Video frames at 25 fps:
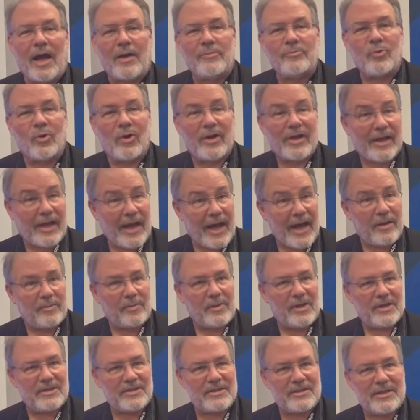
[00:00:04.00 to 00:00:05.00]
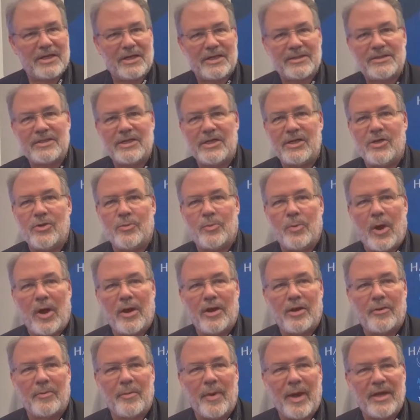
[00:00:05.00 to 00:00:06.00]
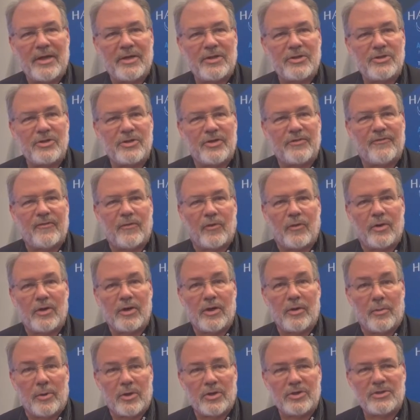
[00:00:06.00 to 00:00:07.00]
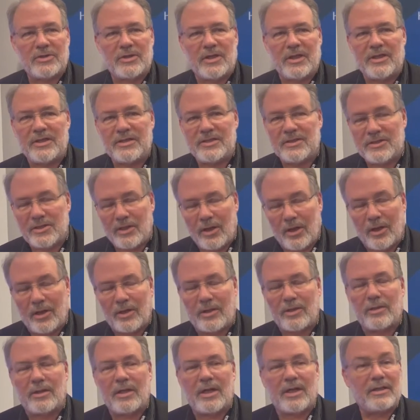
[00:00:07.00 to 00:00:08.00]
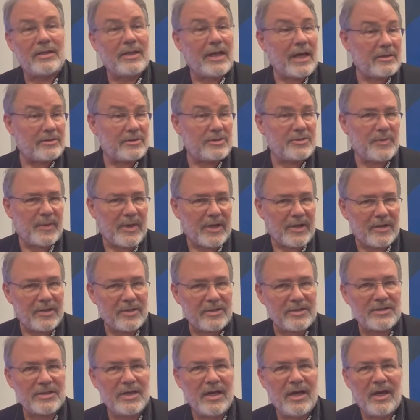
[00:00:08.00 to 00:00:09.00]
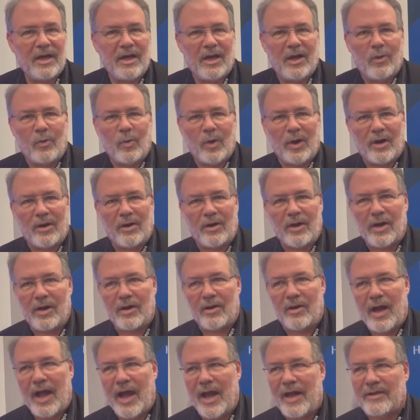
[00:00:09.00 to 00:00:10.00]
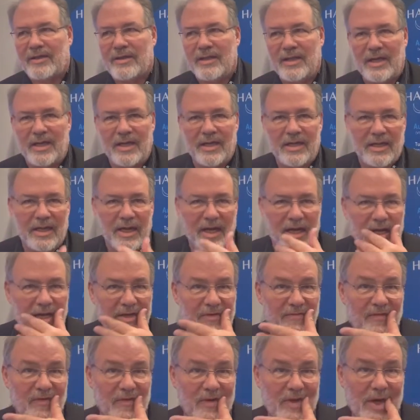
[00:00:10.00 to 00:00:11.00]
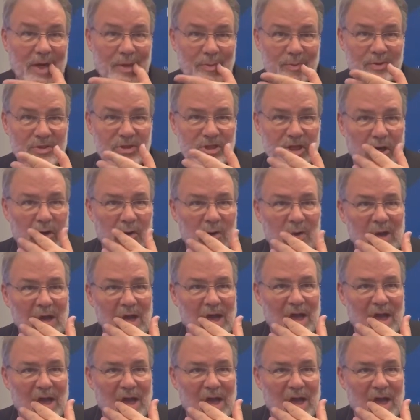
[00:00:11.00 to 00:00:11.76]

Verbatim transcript: Rick Kamlet, uh, Senior Product Manager for Commercial Install uh, Loudspeakers. We're here at the uh, InfoComm show.